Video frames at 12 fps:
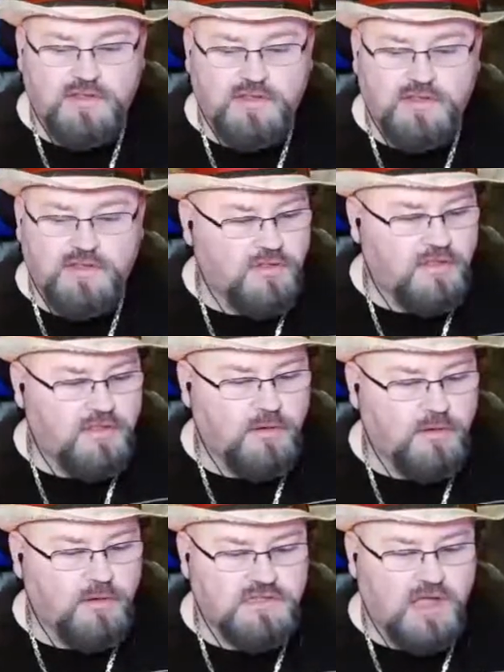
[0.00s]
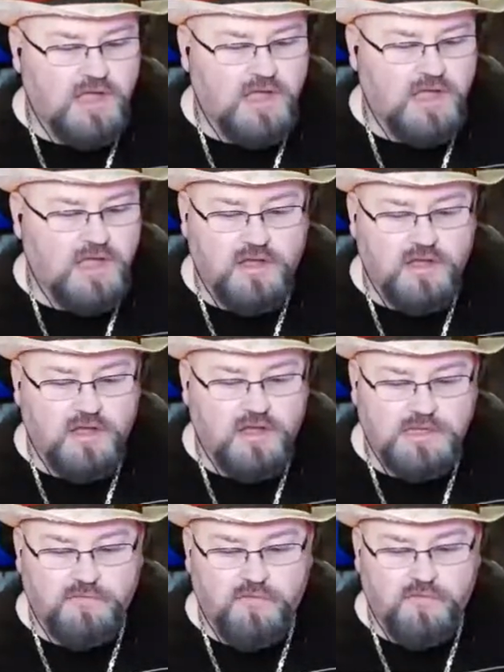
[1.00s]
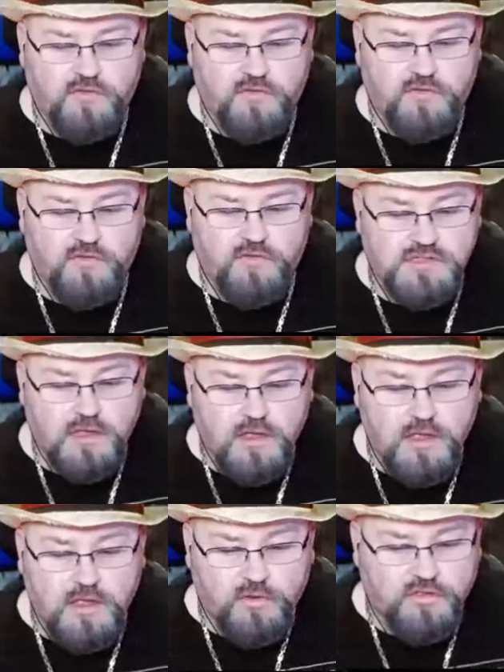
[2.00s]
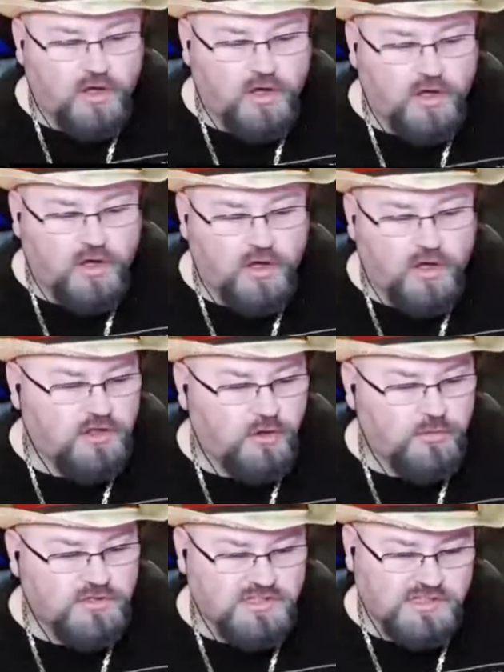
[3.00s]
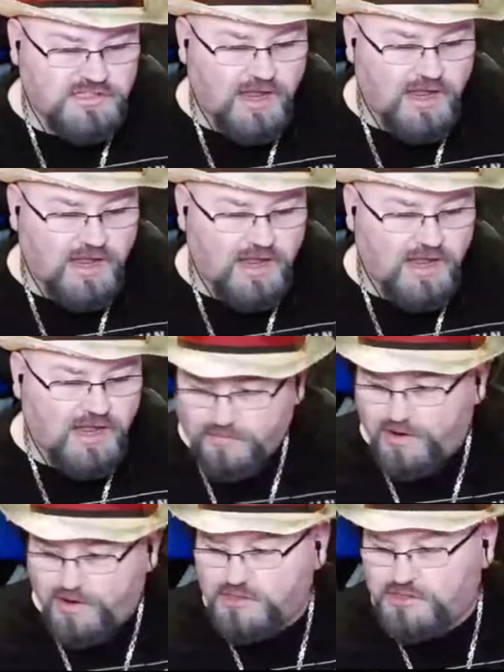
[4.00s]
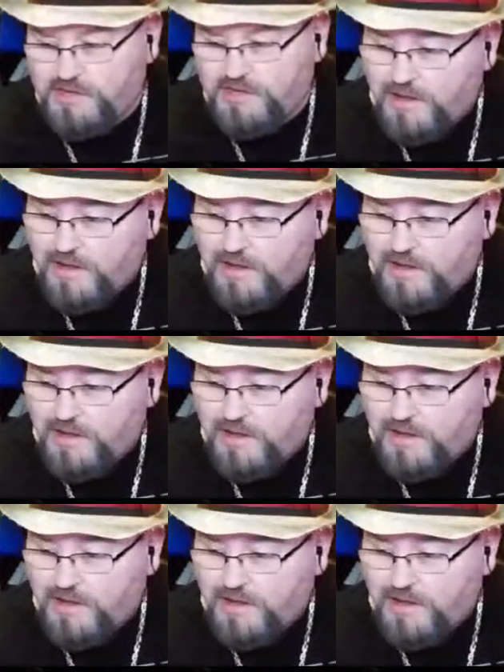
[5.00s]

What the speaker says: I remember that there was a time when the concept of a film was with audio was astounding and fresh.